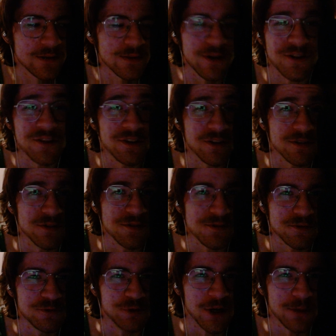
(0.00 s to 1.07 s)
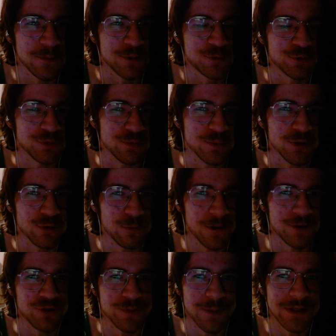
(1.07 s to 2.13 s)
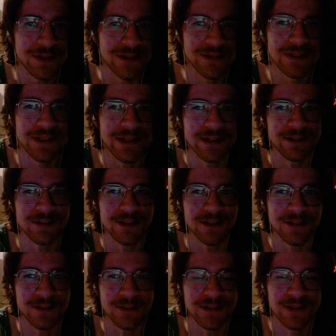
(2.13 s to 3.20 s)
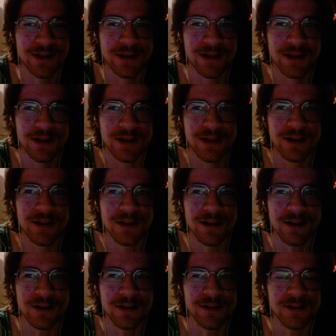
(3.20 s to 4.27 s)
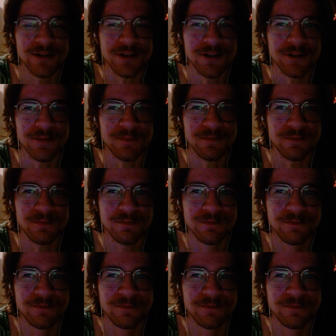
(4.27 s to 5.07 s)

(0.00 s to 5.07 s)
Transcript: Another drop trooper regiment. And then, oh man,